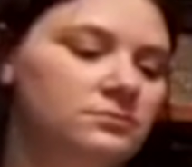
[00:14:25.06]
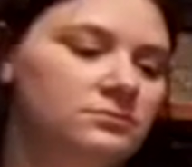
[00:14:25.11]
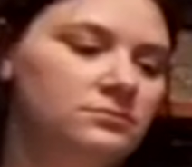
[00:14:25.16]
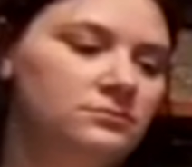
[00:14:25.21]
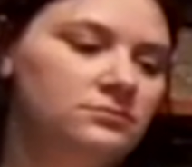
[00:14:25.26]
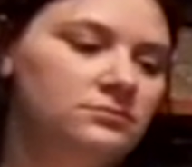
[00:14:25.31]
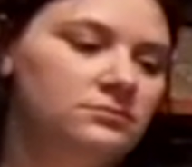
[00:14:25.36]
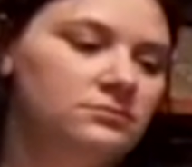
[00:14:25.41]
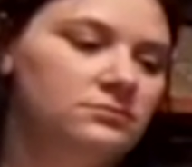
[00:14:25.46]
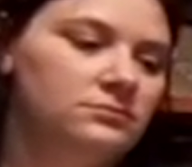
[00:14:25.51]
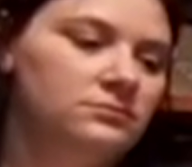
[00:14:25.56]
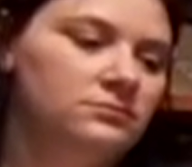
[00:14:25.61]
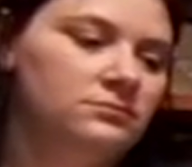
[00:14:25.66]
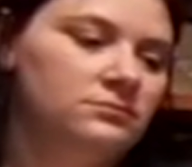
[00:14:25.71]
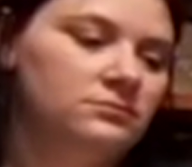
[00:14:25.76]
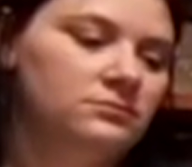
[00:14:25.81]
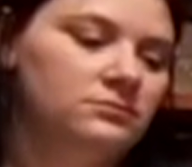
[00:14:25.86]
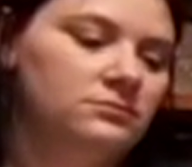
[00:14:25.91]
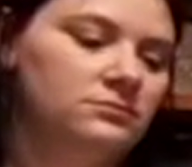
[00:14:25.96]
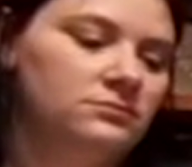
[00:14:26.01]

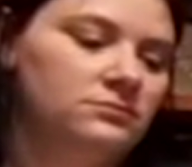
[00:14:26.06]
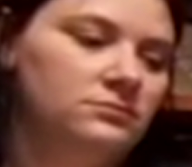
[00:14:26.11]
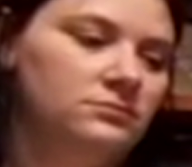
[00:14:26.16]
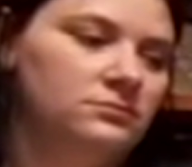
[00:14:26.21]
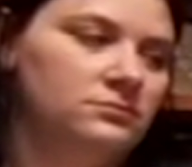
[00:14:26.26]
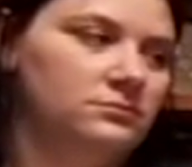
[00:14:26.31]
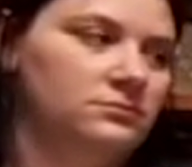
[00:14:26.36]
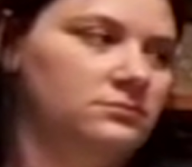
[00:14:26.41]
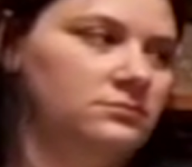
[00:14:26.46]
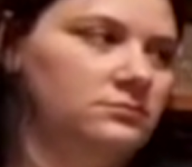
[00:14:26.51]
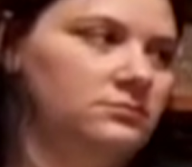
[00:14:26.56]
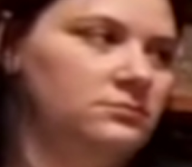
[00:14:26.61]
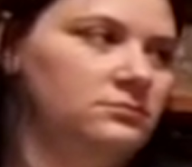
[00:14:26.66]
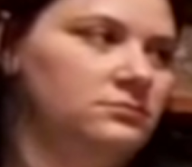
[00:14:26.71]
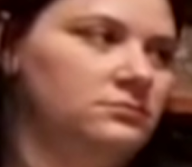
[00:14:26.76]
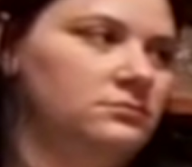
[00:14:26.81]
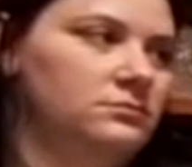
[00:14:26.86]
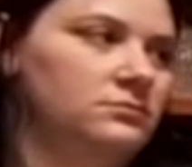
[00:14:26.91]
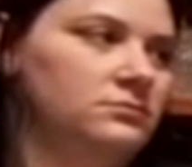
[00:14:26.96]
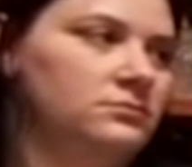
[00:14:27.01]

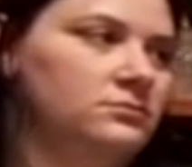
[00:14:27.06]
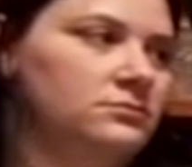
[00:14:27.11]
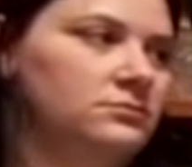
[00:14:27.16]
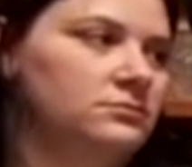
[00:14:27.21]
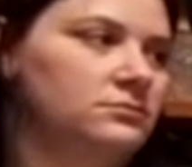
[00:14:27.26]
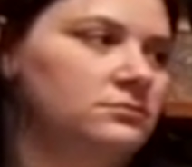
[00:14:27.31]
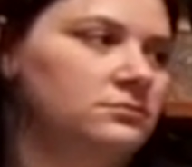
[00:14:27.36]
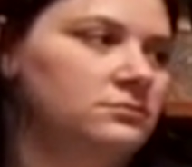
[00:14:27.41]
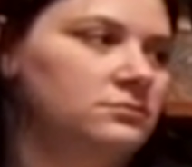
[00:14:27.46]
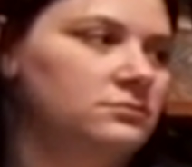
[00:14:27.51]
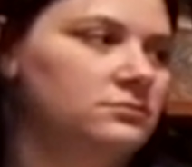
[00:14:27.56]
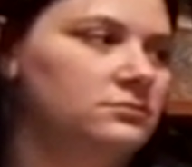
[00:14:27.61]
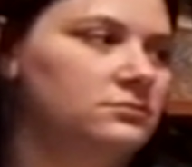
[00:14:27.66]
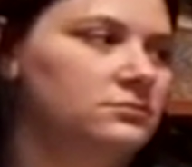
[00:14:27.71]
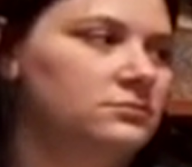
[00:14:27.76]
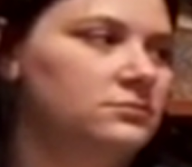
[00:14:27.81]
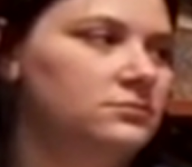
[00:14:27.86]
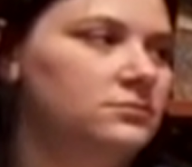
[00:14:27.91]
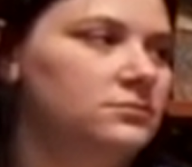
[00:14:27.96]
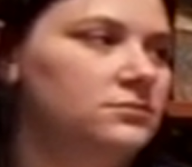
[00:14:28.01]

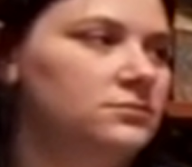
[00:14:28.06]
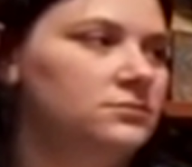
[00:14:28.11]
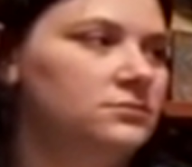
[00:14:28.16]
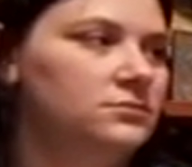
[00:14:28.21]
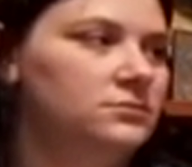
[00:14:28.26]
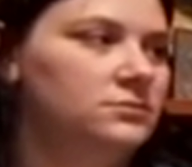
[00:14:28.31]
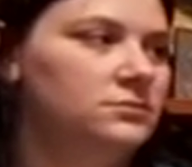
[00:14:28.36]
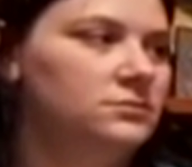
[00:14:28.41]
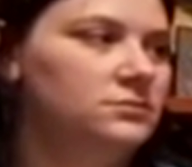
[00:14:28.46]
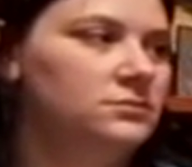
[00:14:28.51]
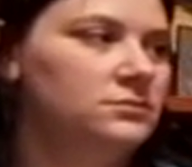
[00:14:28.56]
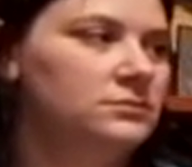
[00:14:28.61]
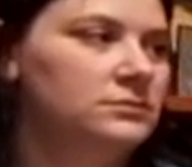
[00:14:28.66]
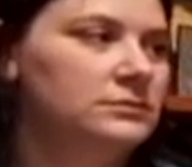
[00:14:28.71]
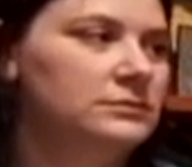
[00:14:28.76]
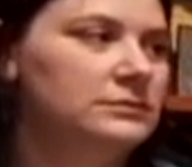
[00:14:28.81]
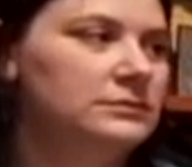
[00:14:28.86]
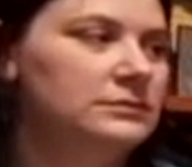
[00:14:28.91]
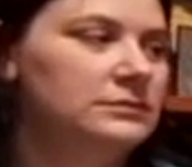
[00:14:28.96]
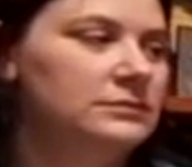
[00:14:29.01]

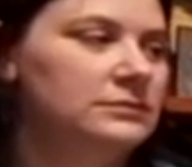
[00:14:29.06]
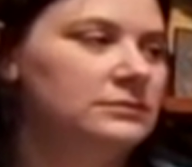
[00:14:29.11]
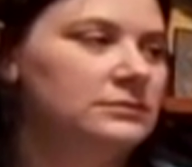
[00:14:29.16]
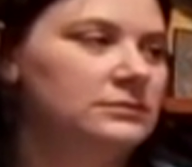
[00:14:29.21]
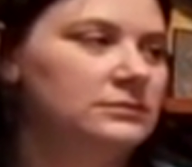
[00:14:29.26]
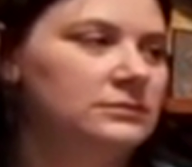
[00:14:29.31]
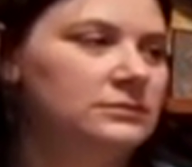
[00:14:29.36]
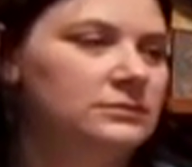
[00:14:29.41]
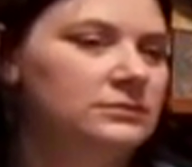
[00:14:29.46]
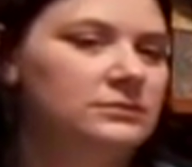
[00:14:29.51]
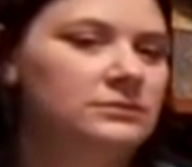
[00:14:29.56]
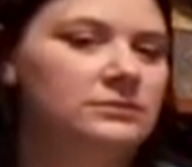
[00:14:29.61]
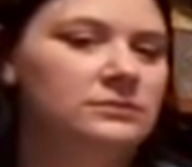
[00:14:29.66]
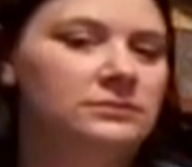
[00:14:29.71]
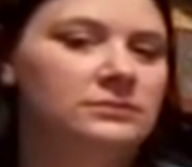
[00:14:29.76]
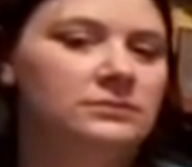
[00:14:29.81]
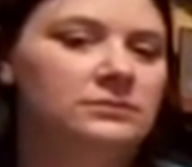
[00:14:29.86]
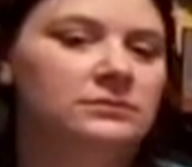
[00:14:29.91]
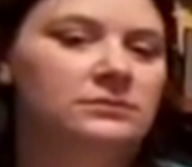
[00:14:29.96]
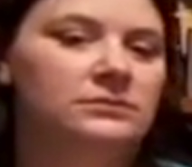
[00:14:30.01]

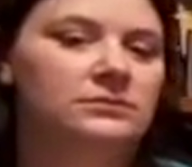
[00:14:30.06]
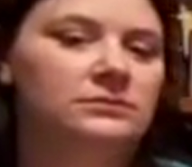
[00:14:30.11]
No words are spoken by the person on screen.